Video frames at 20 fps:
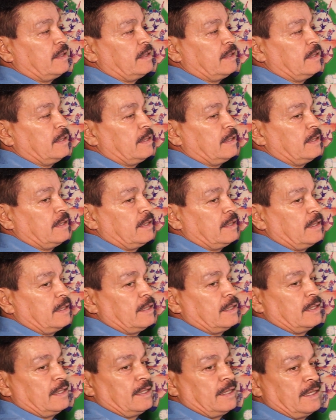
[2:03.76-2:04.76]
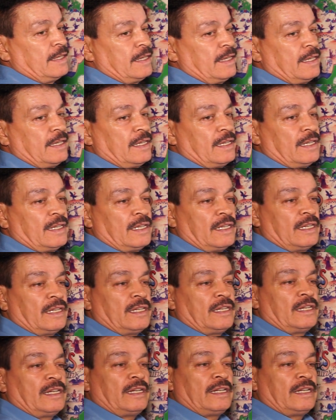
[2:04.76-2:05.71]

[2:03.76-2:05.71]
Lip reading: No one is speaking in this clip.